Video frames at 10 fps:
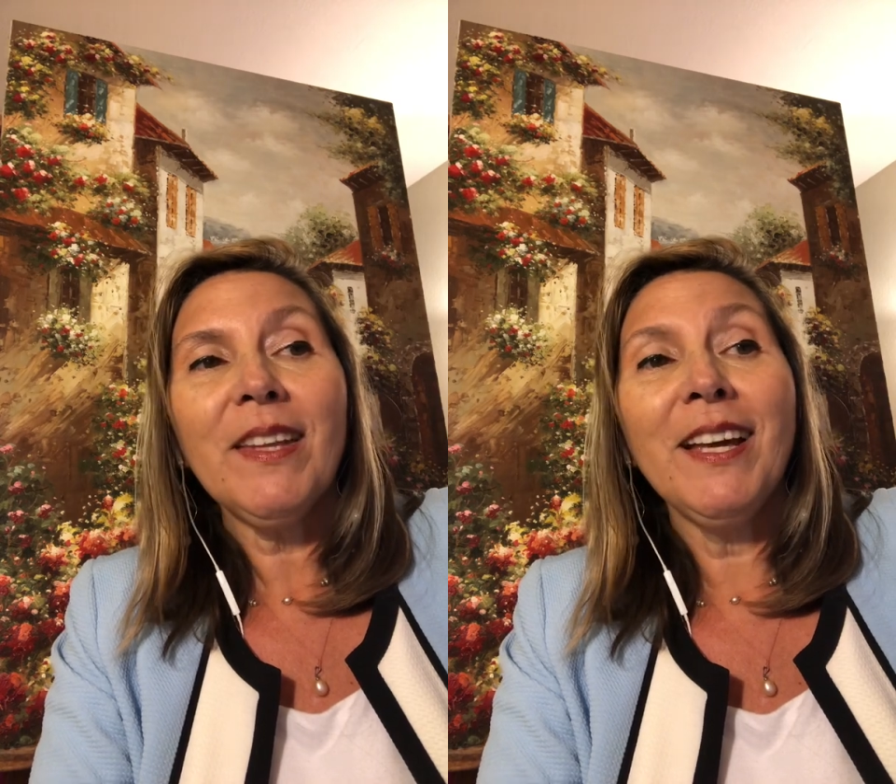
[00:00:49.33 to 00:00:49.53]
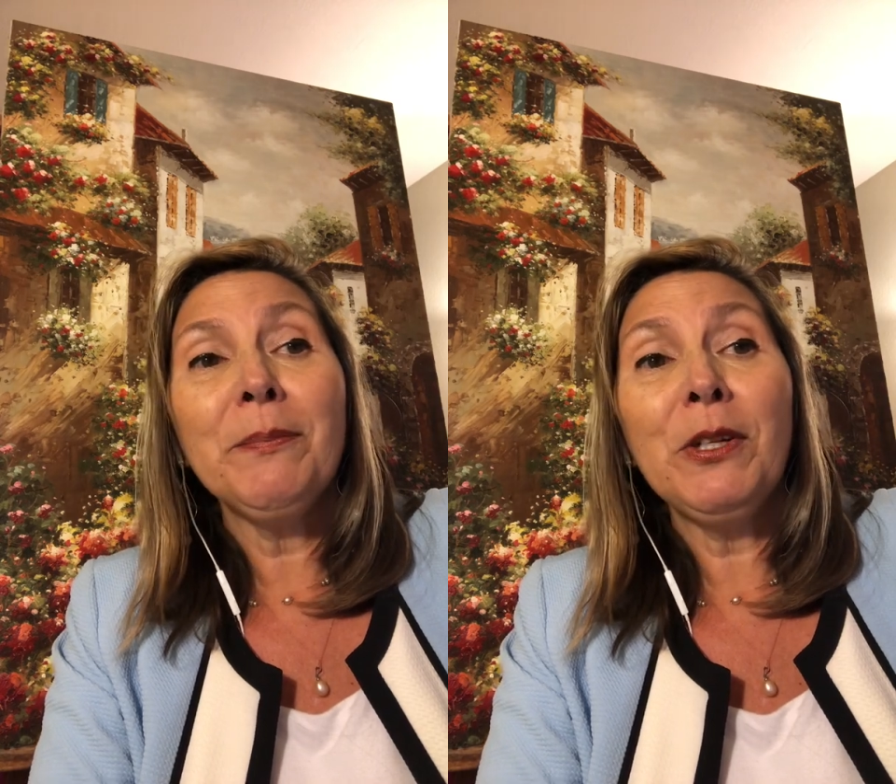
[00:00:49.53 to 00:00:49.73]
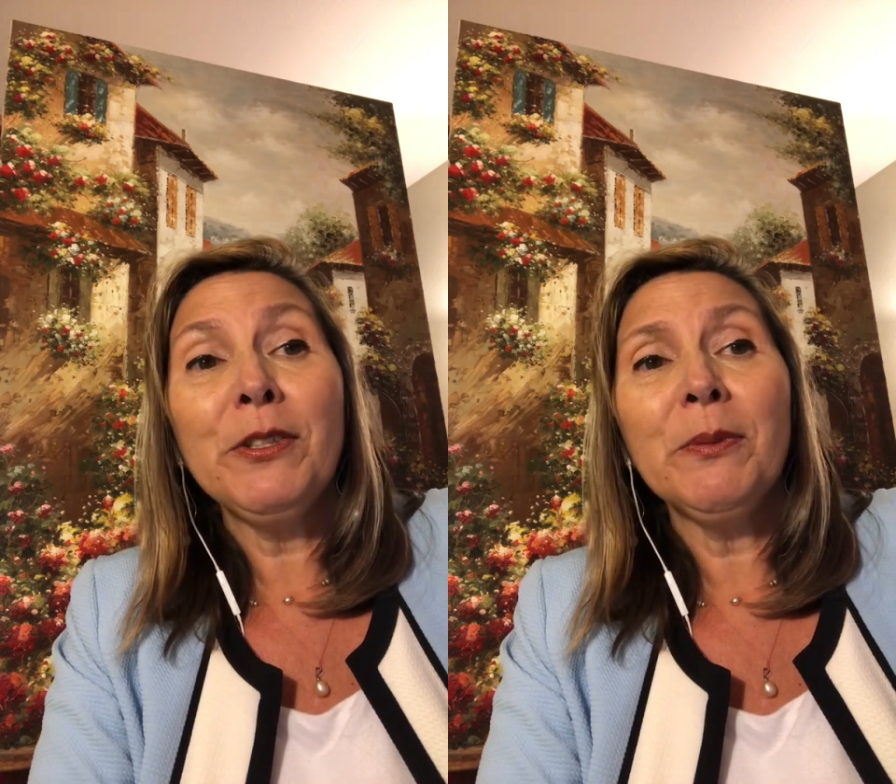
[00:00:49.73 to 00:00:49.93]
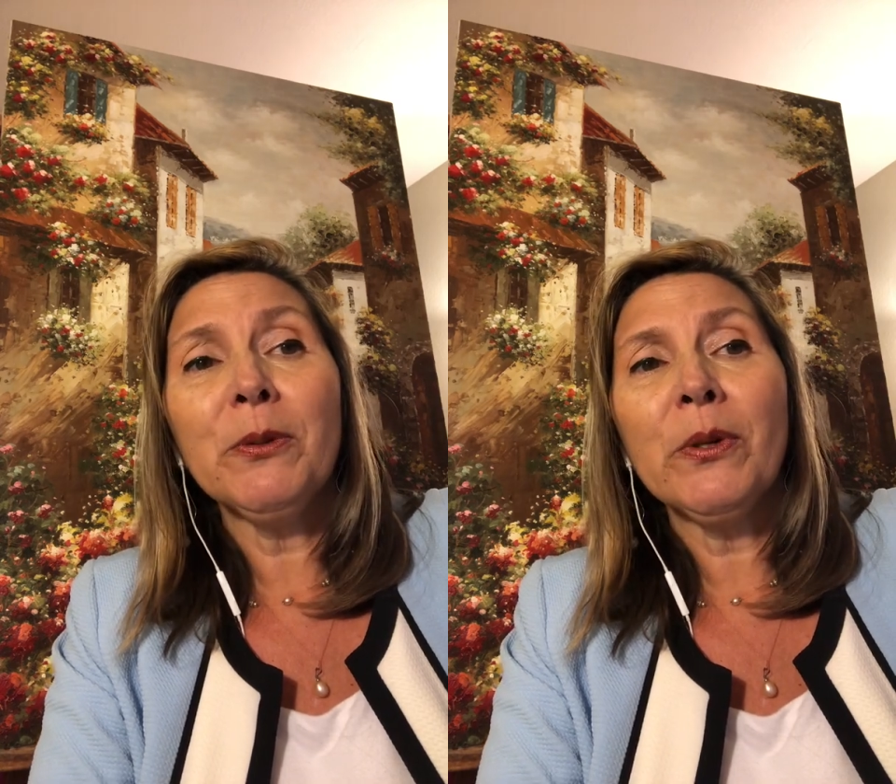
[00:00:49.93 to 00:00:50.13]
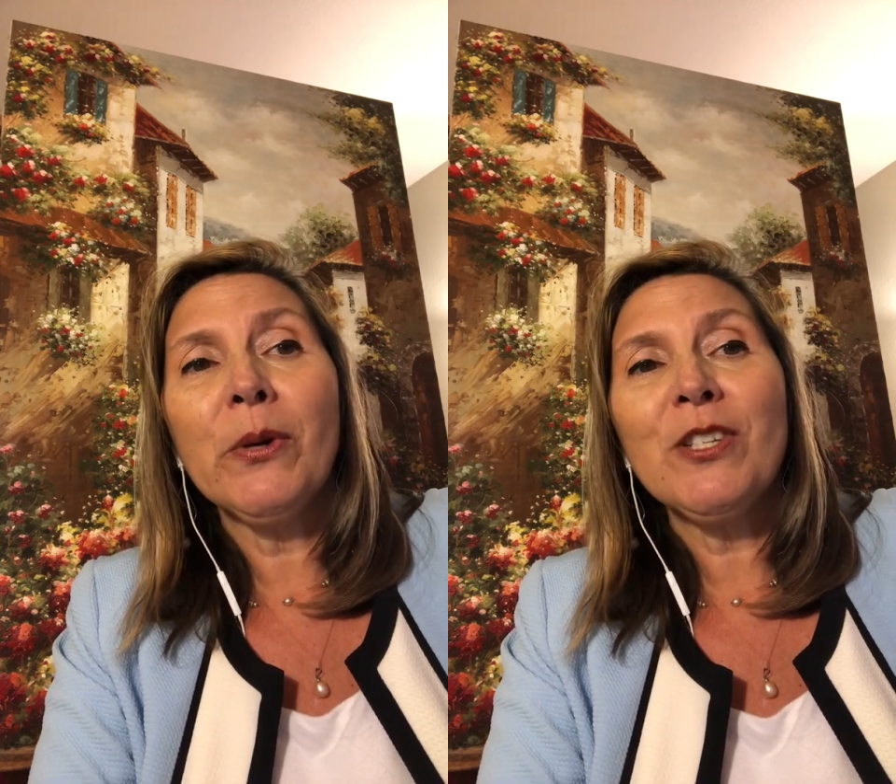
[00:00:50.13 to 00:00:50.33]
A multiple
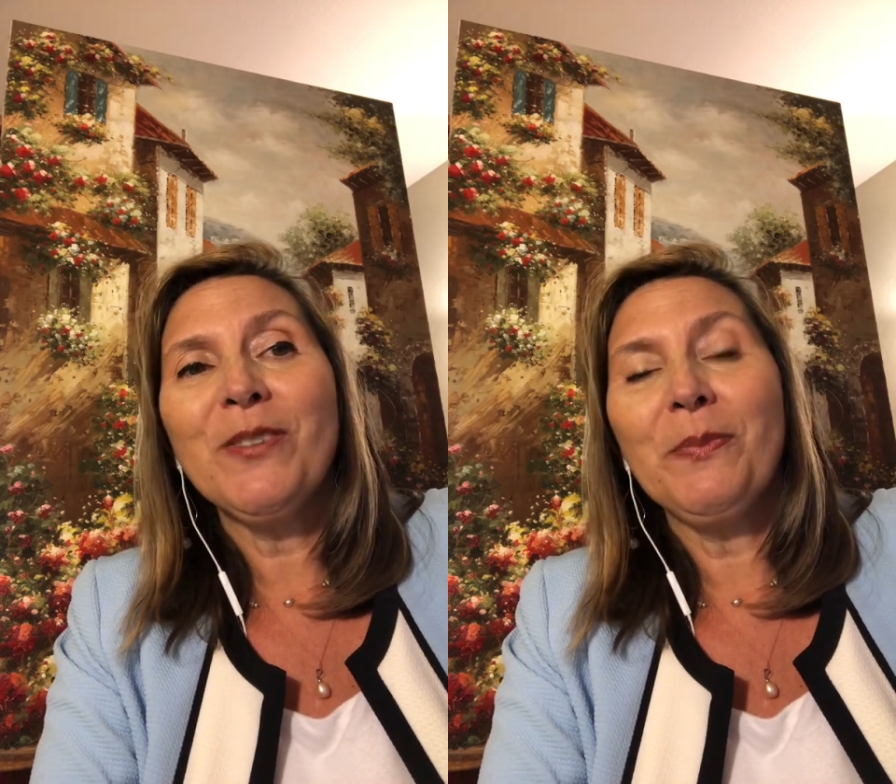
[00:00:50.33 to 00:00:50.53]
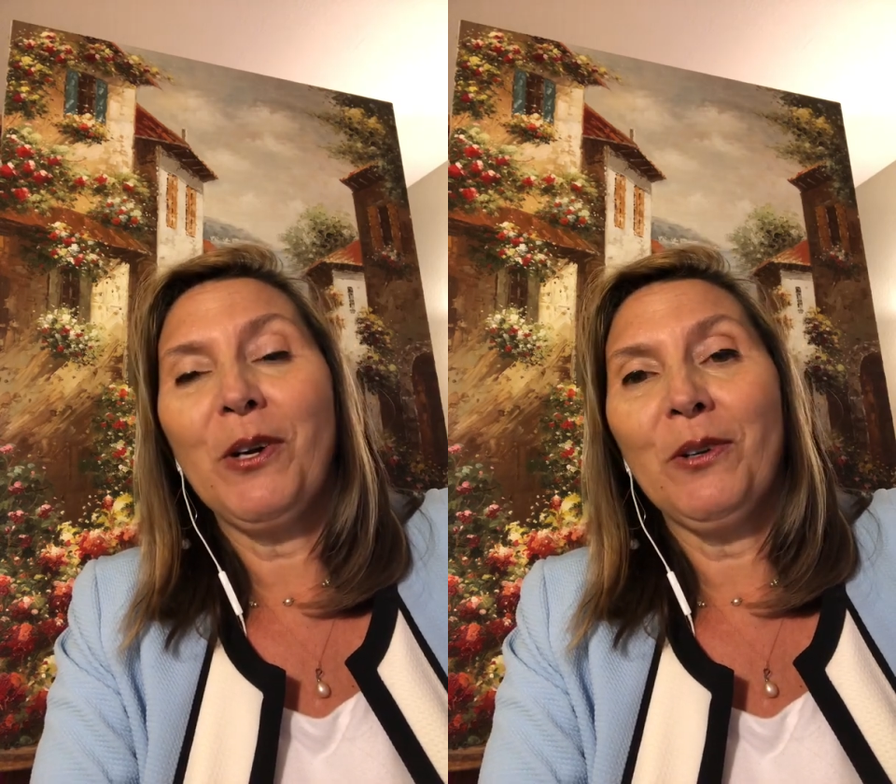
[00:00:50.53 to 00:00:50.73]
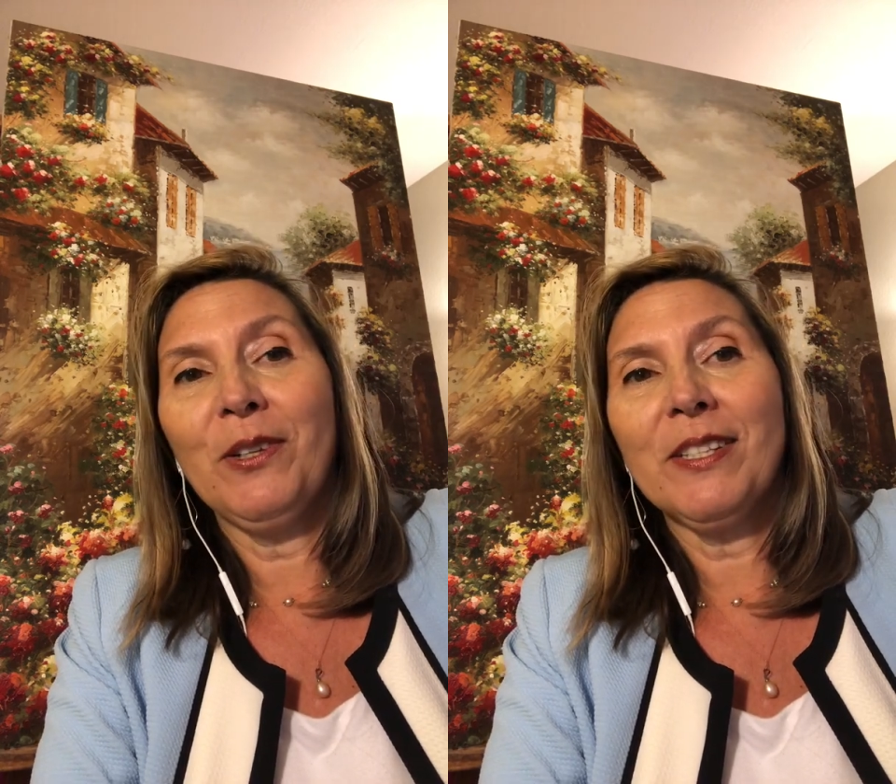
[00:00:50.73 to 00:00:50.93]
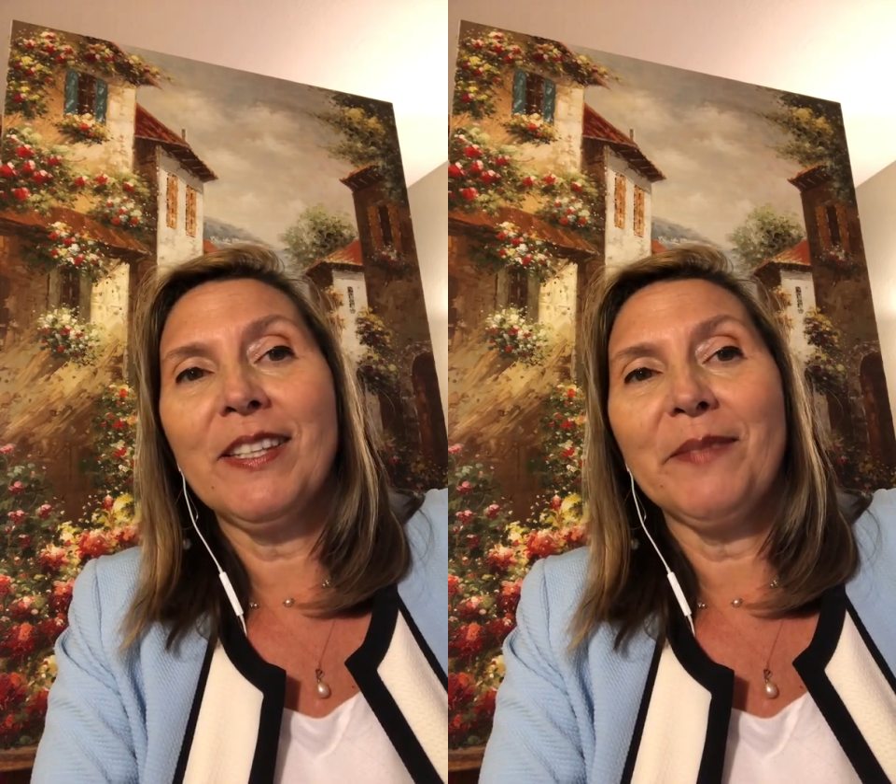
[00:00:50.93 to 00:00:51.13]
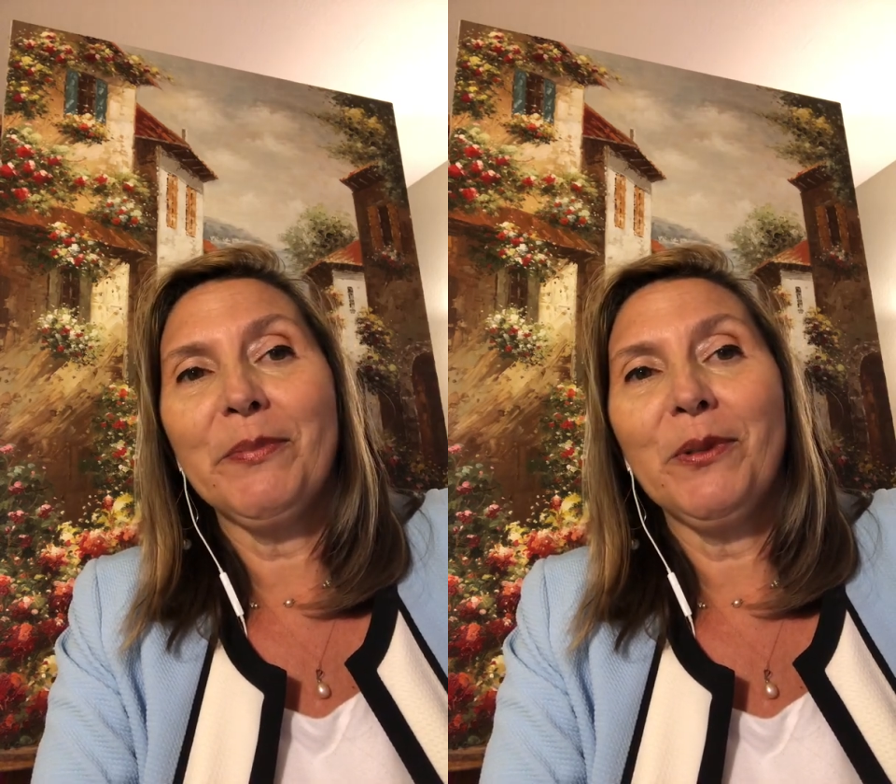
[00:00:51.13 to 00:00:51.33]
regression model
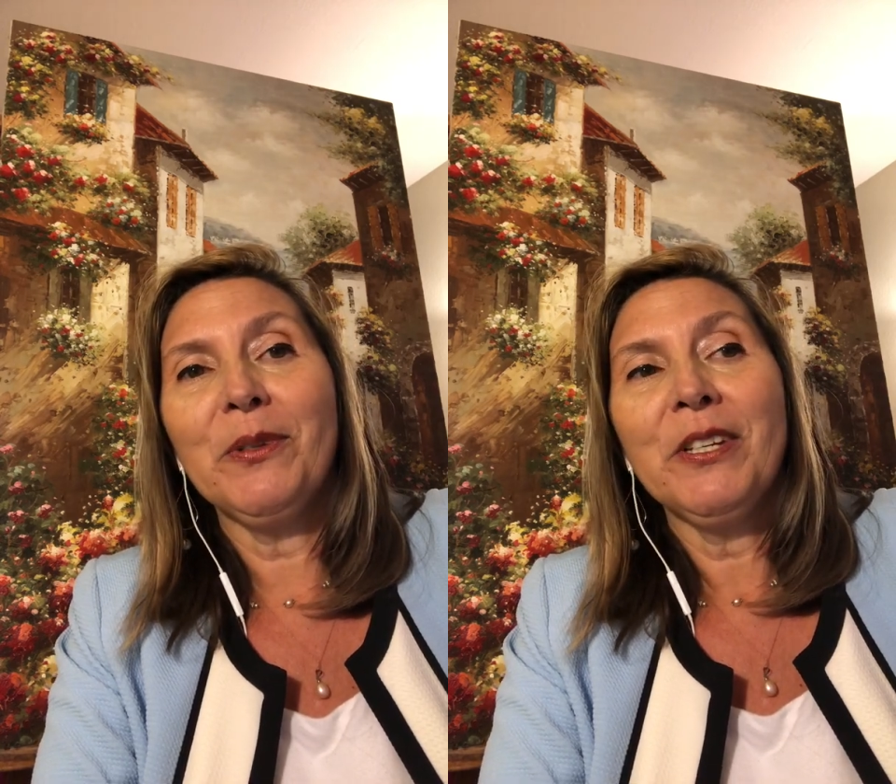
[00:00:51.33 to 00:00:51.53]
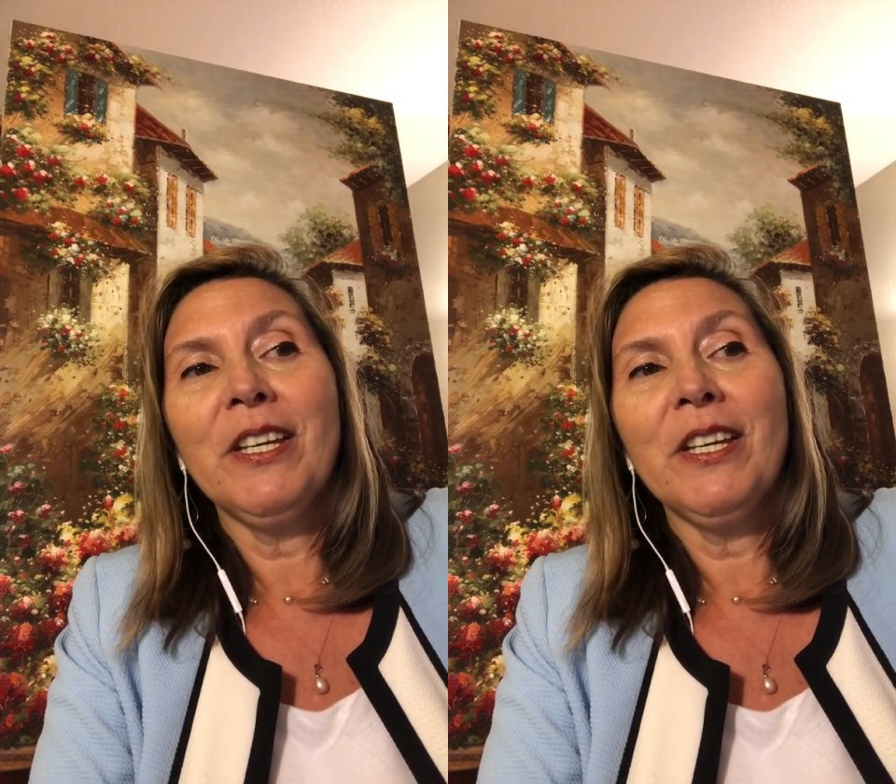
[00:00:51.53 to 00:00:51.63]
example